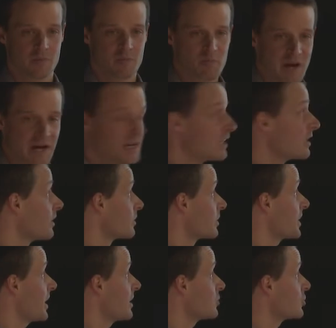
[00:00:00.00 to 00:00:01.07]
mining
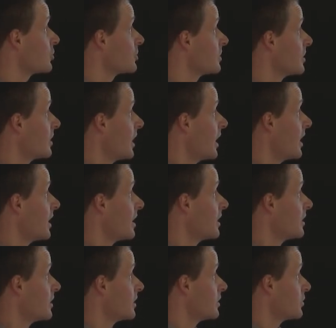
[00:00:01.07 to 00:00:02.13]
location,
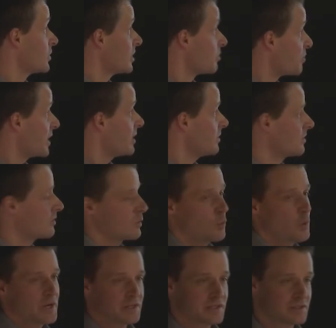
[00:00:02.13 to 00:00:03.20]
to the pit
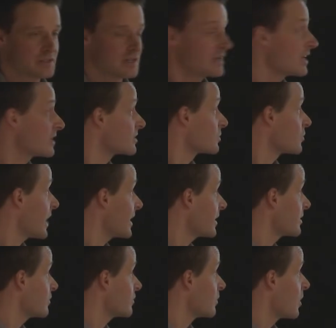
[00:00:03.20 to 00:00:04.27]
where it is
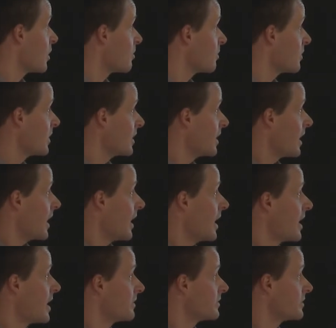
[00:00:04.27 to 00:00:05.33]
extracted from.
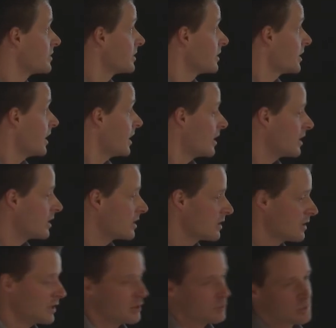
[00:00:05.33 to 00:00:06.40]
And
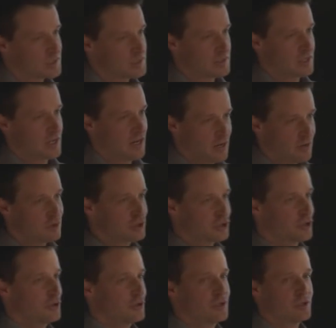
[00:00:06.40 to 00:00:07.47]
it was a long
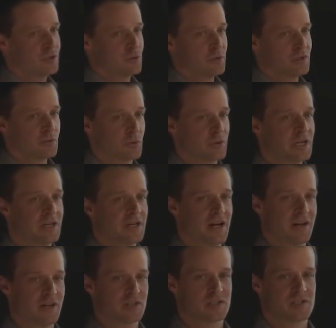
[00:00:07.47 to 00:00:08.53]
journey to really
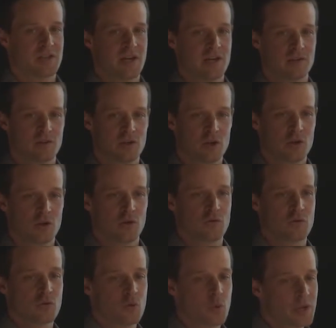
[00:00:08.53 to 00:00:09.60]
understand
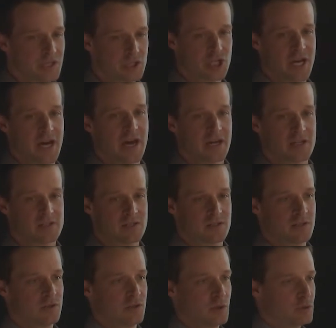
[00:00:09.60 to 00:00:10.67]
through which hands
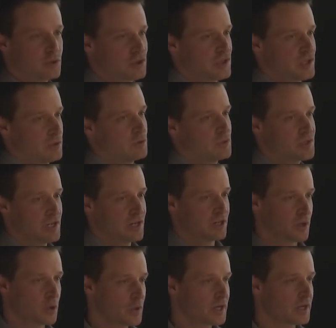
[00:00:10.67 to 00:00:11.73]
those stones are
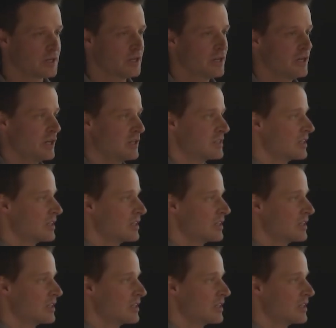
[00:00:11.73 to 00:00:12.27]
going. It's